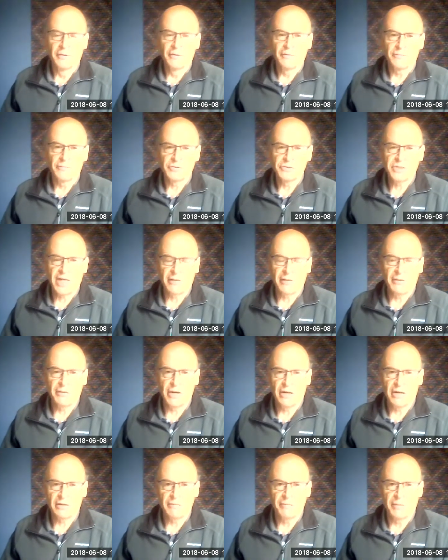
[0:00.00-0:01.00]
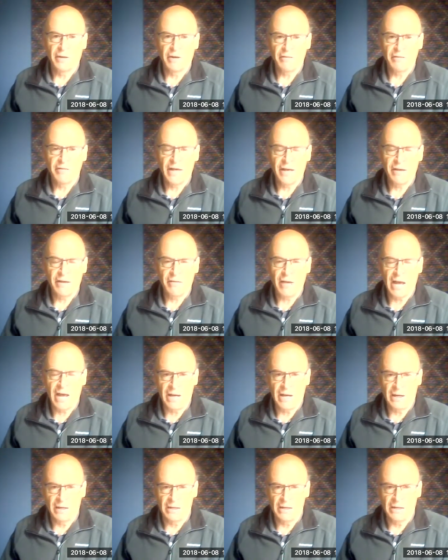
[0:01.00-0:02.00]
was carried out by their
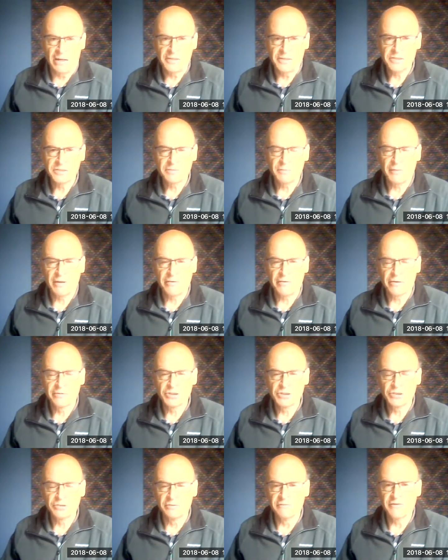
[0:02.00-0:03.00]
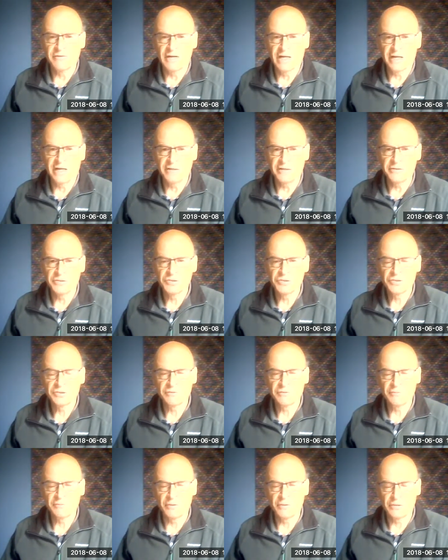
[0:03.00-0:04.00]
allies, by the Christian Phalange,
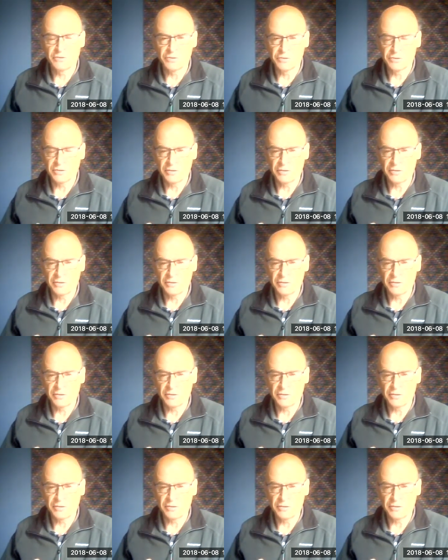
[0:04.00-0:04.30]
because